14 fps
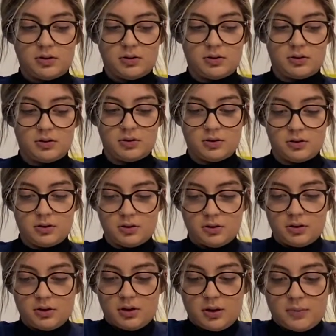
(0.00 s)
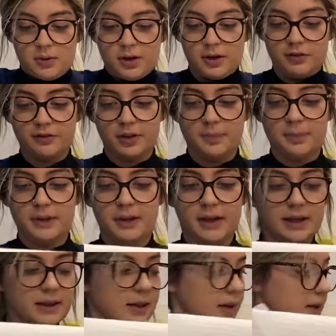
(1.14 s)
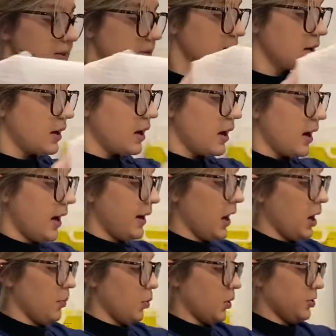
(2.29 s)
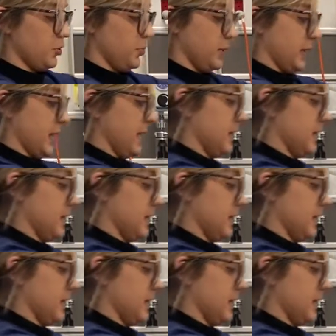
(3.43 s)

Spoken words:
I'm going to flip it like this, and now I'm going to place